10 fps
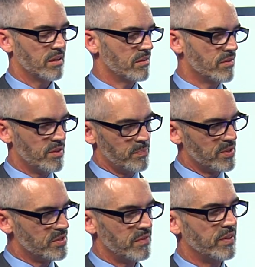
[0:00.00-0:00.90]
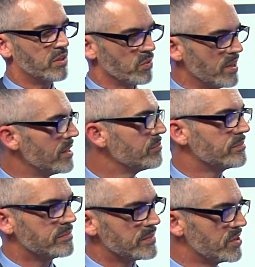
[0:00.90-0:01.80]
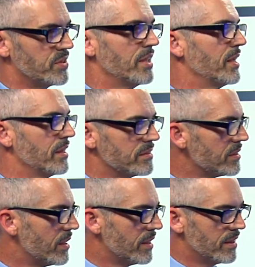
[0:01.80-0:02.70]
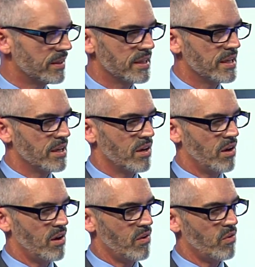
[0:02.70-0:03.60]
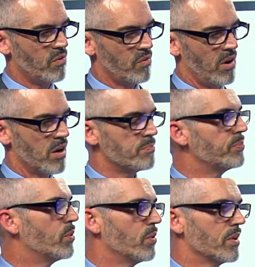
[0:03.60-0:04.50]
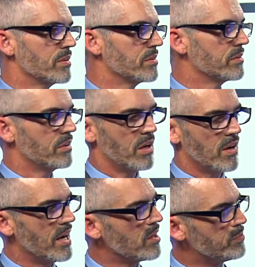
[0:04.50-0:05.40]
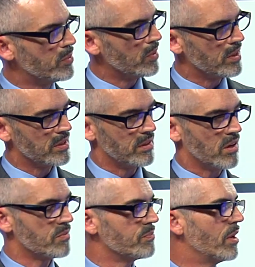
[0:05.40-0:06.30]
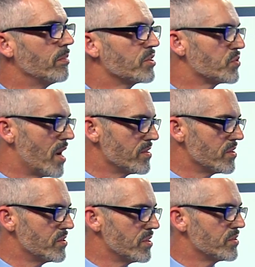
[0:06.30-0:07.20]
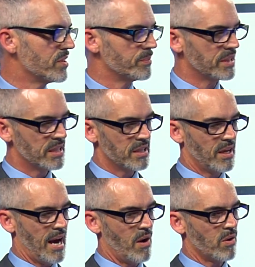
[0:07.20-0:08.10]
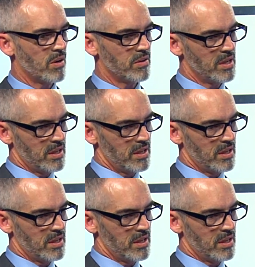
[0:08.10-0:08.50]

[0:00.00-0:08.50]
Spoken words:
the Pacific Rim city. Our port, our airport, our public transit system, our